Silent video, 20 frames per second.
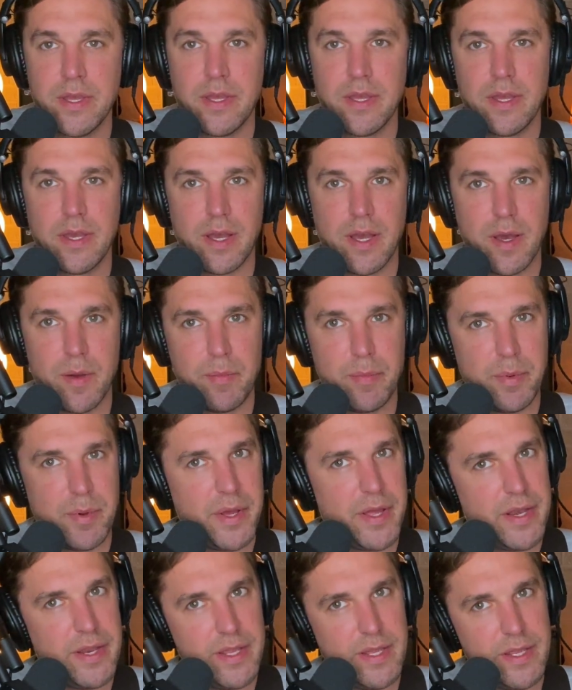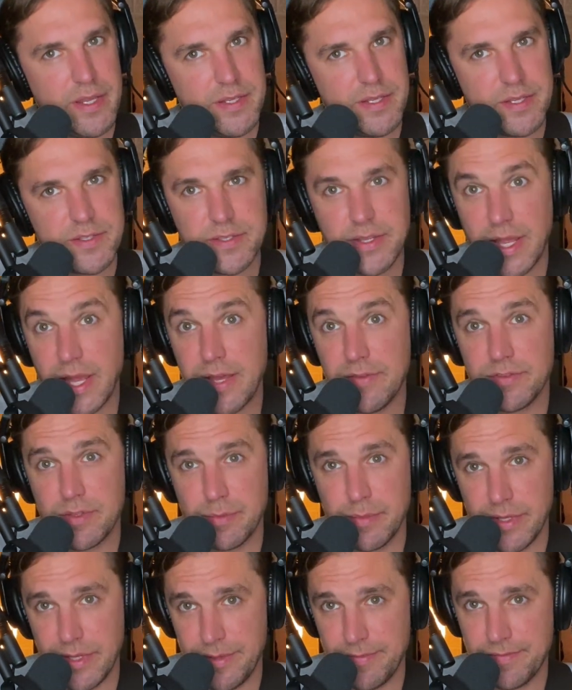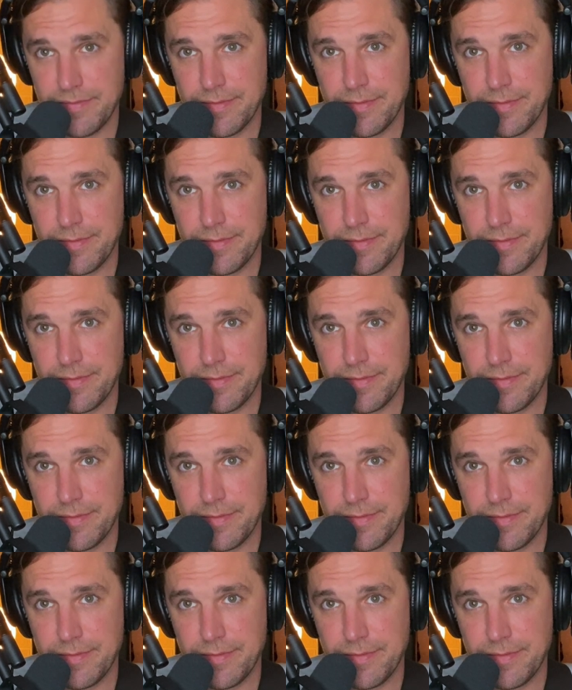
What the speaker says: but it doesn't have to be.